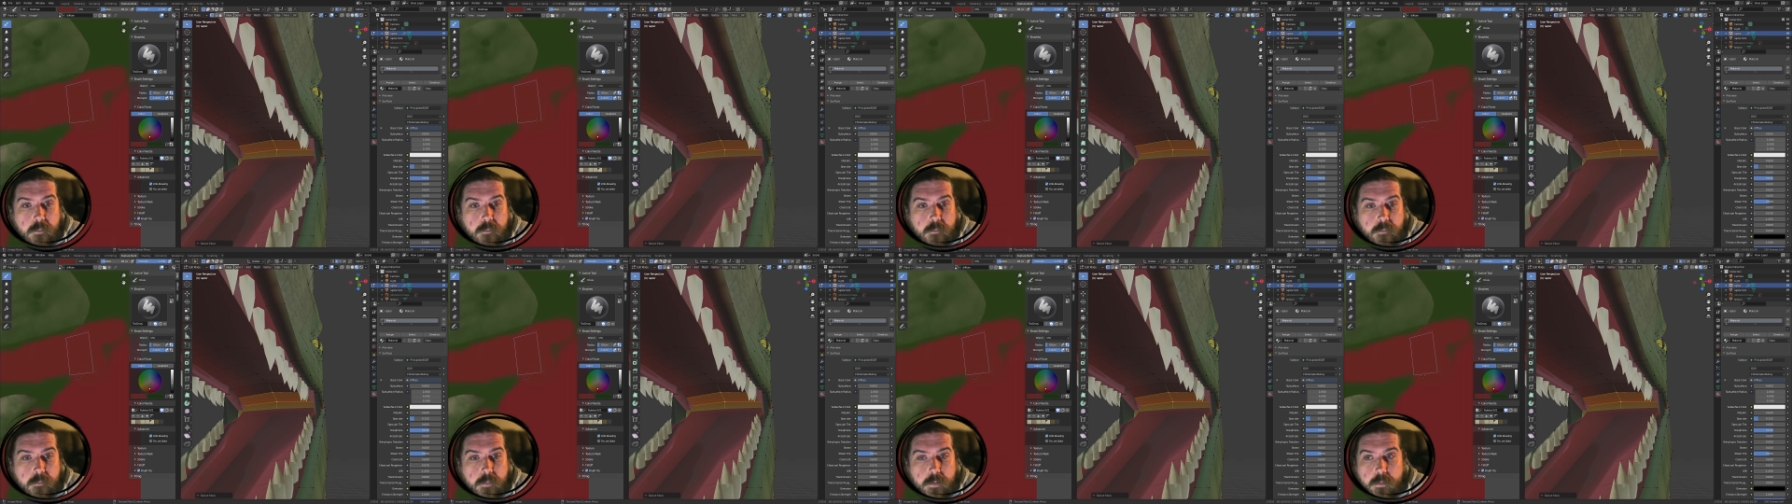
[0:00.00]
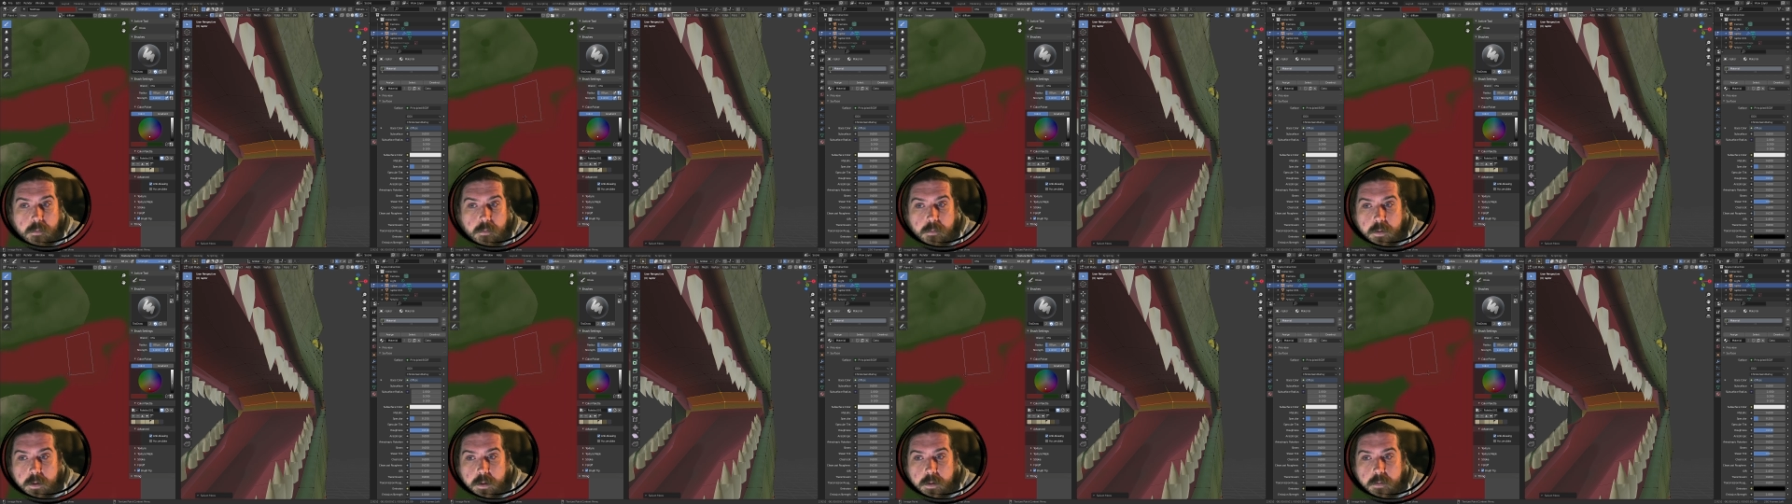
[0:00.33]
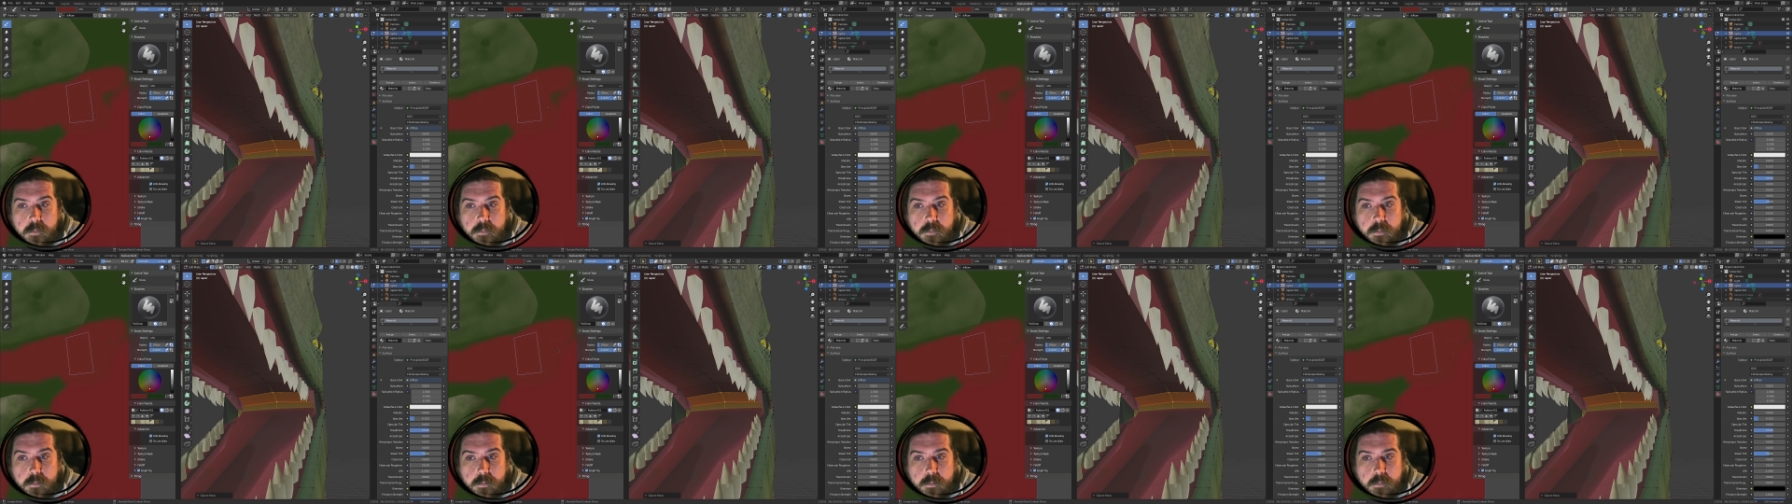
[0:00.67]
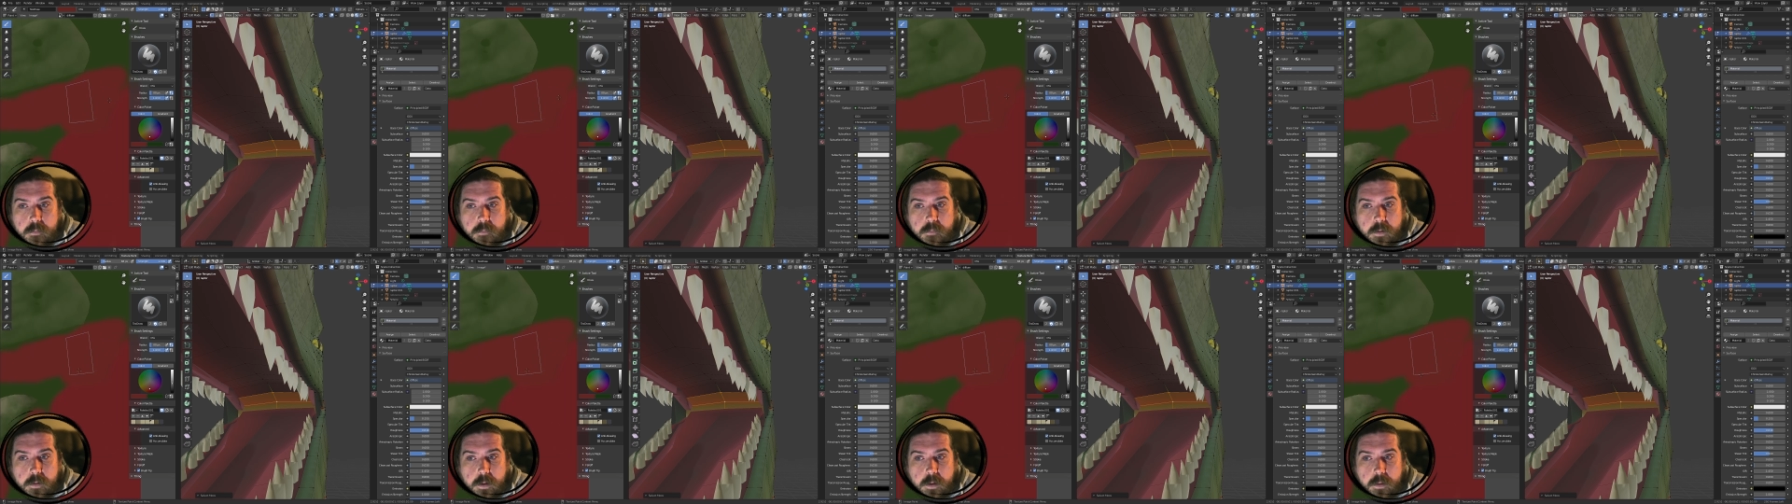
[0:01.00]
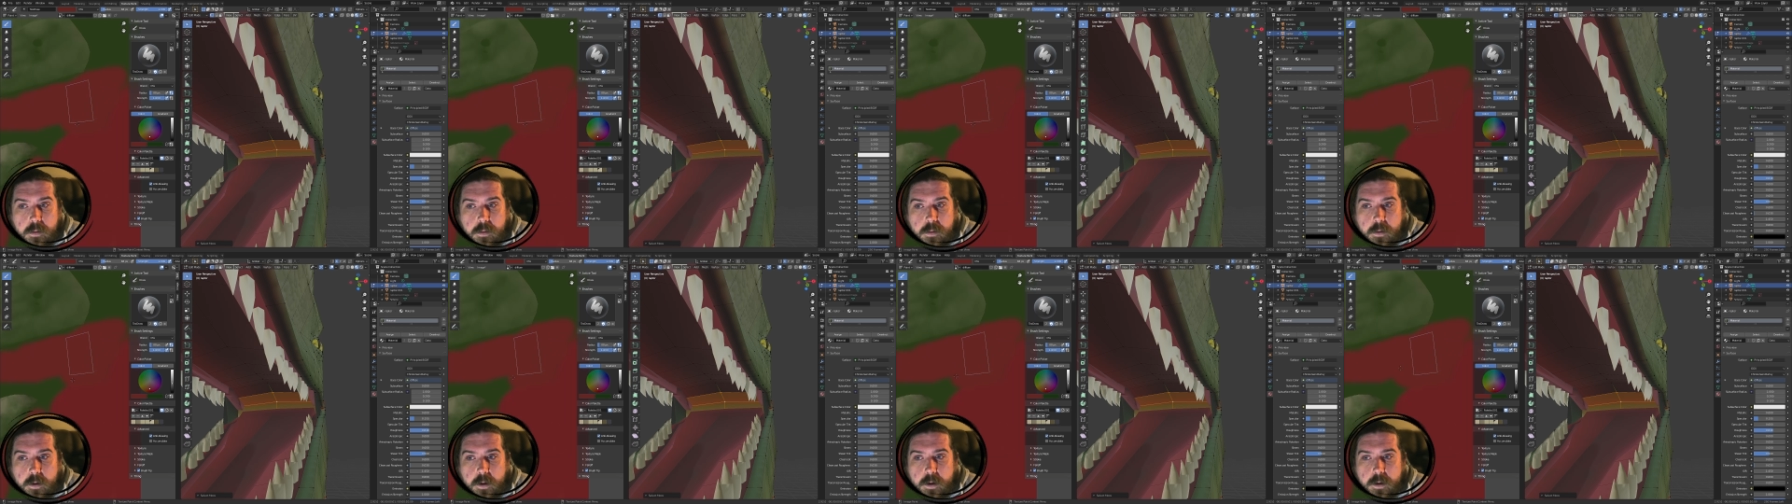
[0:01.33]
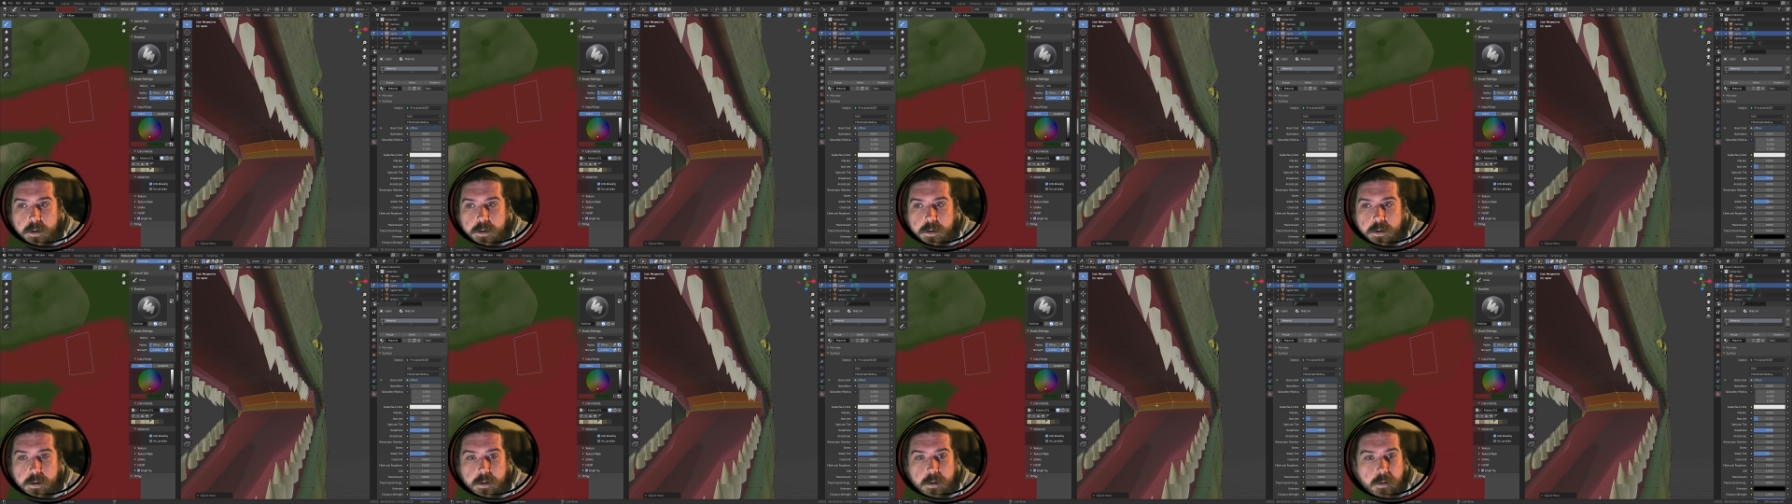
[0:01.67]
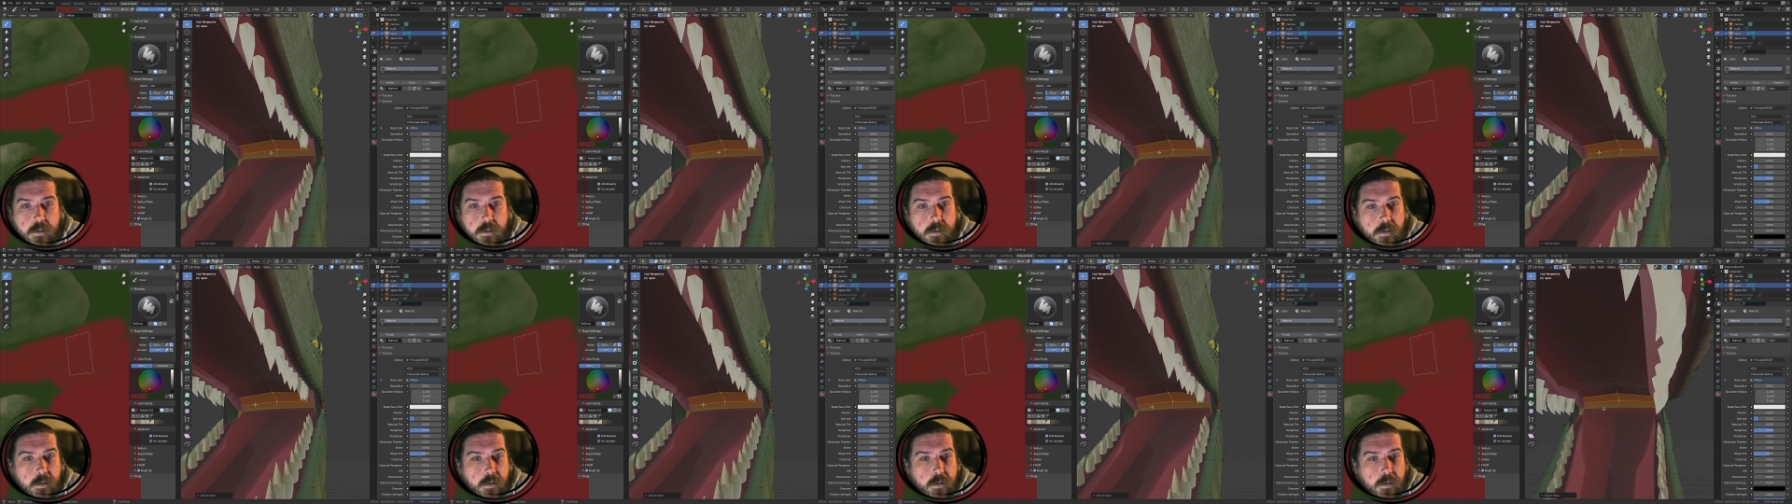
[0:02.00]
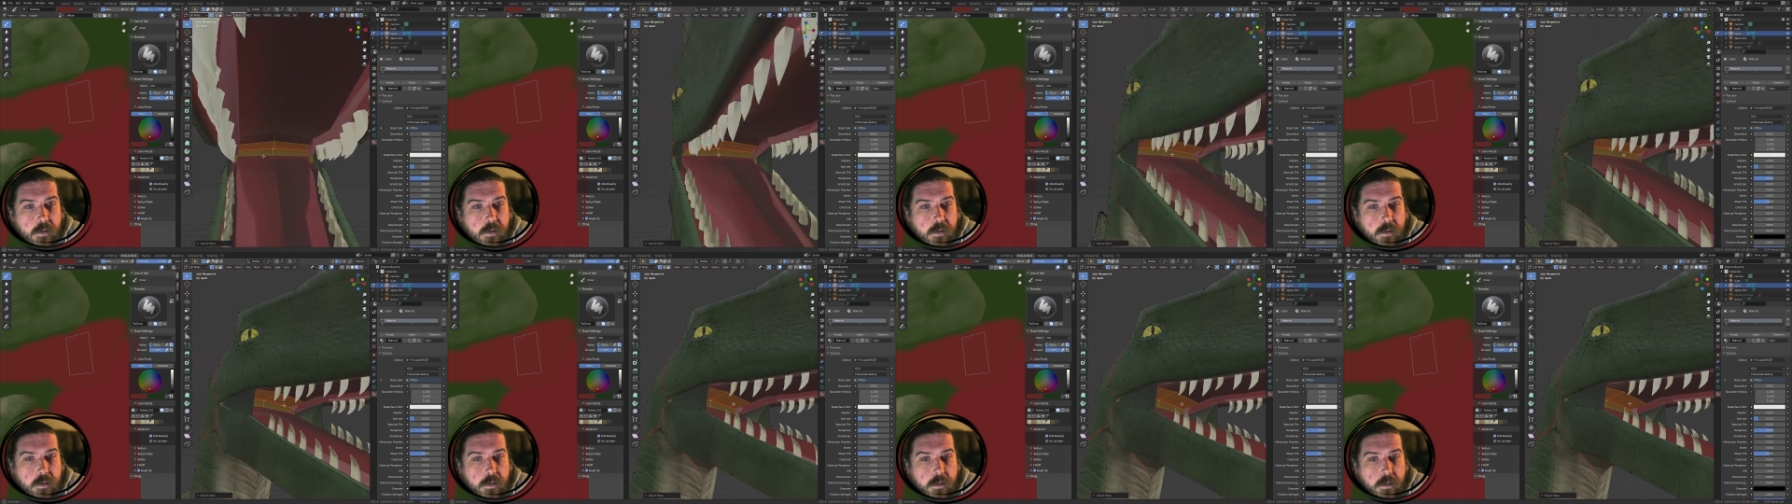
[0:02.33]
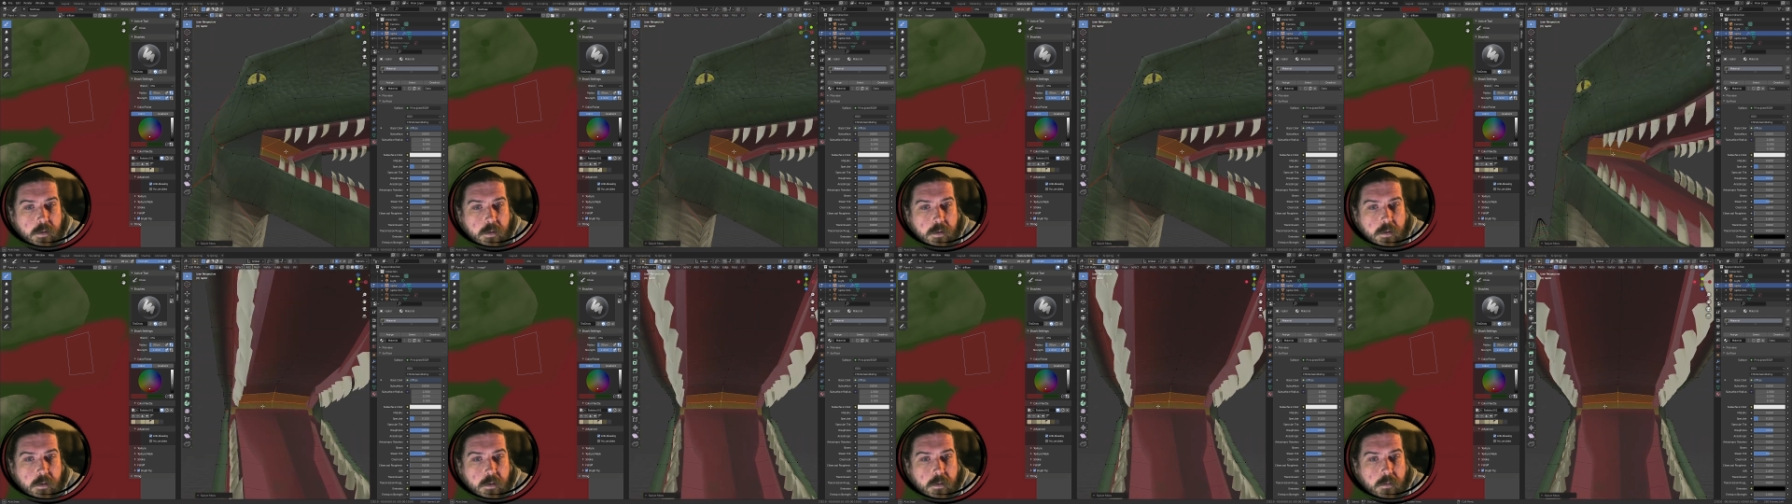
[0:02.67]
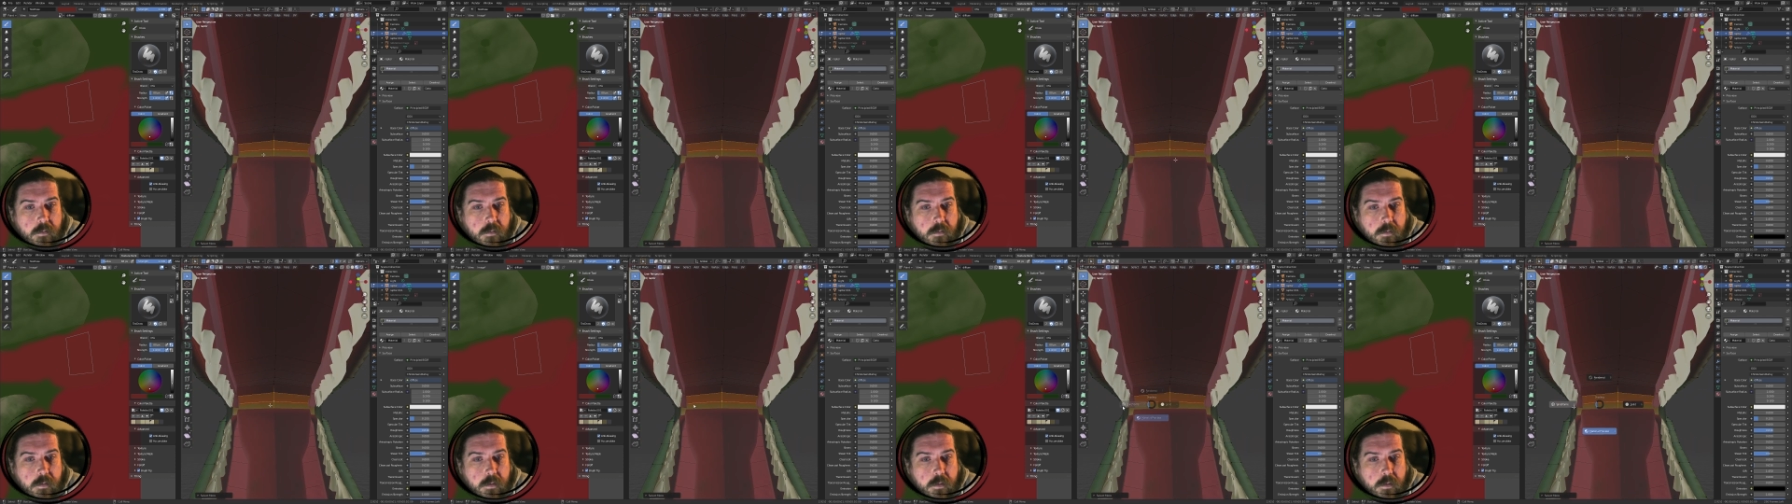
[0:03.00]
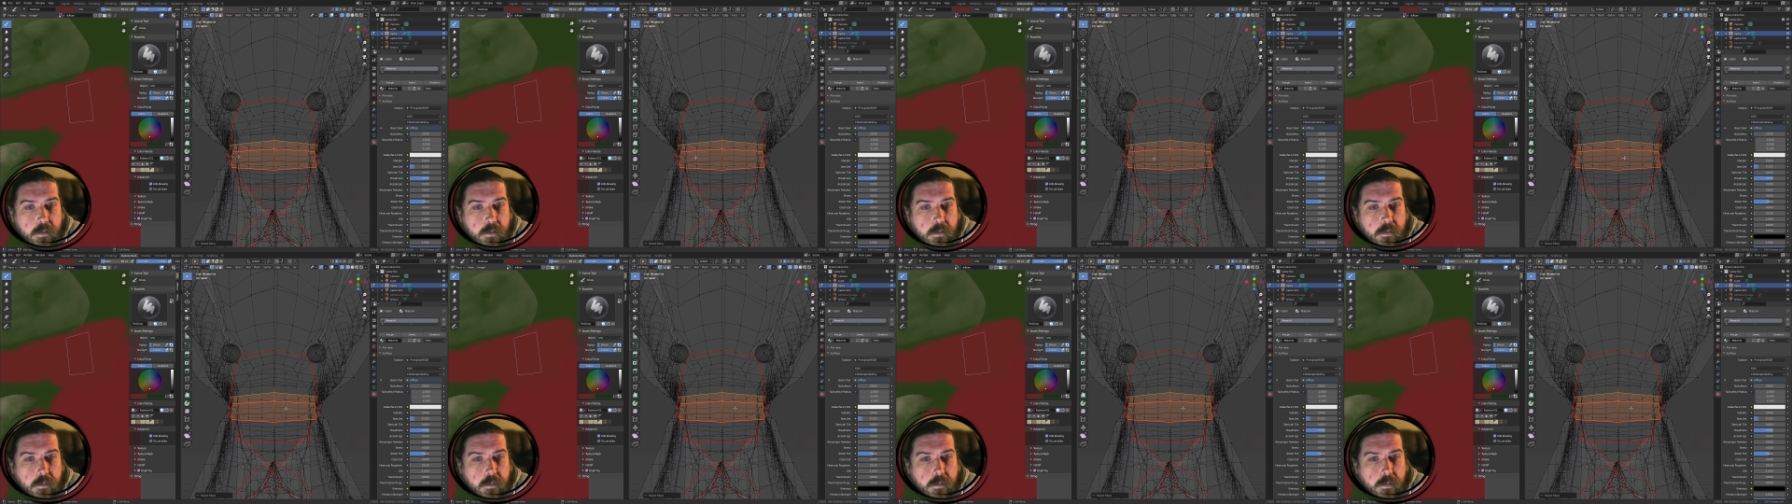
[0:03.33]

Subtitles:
filled in, so we'll just get that. Although